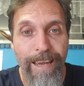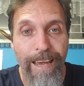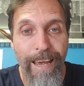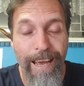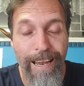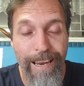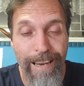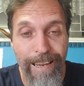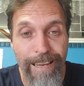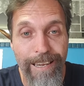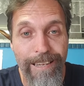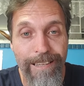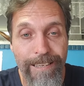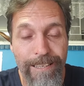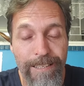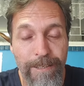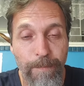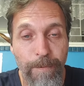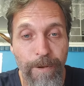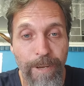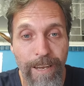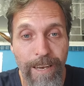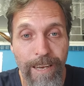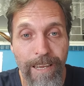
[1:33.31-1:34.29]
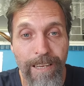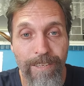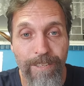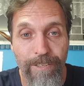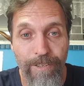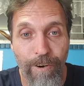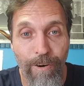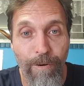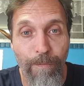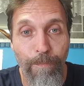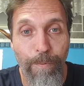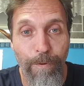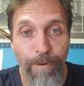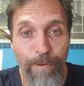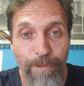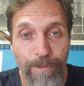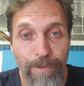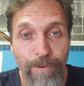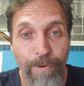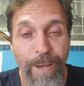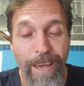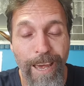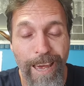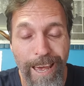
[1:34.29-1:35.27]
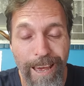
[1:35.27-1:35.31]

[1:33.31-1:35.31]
And let this be an example to